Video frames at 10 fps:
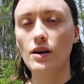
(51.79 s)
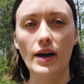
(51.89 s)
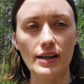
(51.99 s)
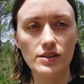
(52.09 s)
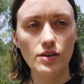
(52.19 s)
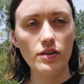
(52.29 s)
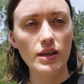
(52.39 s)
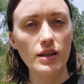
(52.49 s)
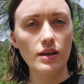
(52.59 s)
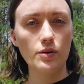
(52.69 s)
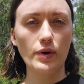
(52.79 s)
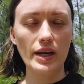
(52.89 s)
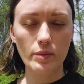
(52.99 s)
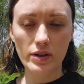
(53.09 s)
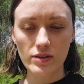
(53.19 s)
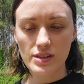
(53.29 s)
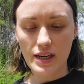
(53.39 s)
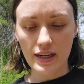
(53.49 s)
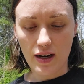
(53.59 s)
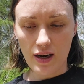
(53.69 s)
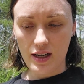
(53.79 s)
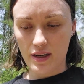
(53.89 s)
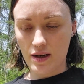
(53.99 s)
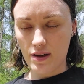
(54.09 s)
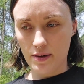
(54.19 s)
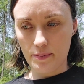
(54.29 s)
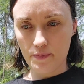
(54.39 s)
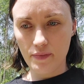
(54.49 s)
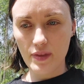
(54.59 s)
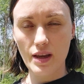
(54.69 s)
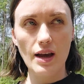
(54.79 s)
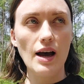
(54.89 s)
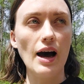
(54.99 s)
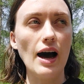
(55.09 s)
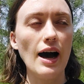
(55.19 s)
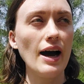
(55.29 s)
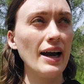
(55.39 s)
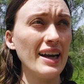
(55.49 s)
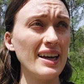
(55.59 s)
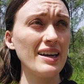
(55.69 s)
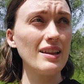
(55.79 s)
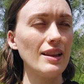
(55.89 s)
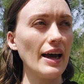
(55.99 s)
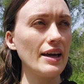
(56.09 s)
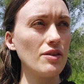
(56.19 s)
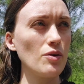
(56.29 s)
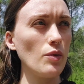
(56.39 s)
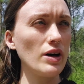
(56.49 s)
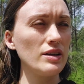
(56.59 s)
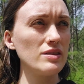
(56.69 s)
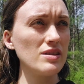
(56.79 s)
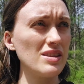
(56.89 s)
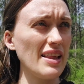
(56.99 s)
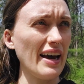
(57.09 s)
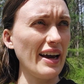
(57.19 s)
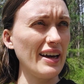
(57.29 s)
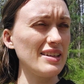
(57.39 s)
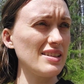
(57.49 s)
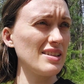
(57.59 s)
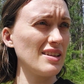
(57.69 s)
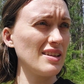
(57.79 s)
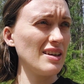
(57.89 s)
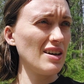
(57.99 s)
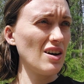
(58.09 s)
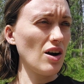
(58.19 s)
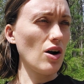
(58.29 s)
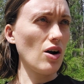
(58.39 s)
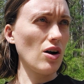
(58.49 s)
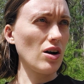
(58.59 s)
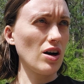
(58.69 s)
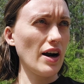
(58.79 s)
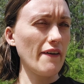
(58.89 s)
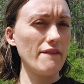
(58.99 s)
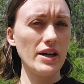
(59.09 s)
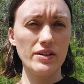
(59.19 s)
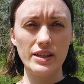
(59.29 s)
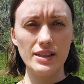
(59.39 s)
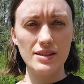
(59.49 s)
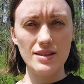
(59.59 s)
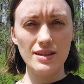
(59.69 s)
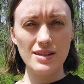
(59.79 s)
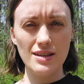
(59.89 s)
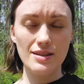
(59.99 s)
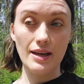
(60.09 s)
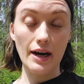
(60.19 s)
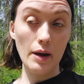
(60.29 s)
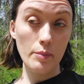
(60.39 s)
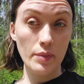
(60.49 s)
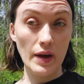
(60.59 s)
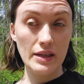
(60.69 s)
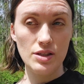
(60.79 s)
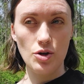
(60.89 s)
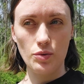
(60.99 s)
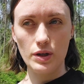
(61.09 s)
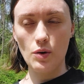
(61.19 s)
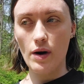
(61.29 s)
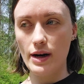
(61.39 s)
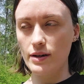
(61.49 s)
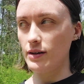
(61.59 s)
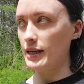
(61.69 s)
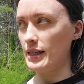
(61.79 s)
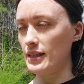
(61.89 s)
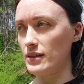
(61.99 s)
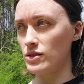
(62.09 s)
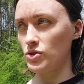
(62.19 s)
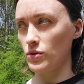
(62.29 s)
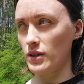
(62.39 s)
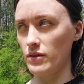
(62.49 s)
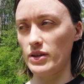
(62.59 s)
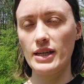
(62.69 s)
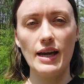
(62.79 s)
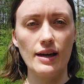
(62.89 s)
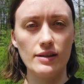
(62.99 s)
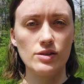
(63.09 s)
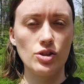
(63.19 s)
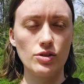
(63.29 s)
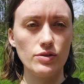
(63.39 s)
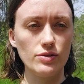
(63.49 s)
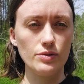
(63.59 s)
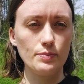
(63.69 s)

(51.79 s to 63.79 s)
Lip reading: Okay, so the rain barrels that I got, I like the ones that are very easy to set up and don't require any sort of like external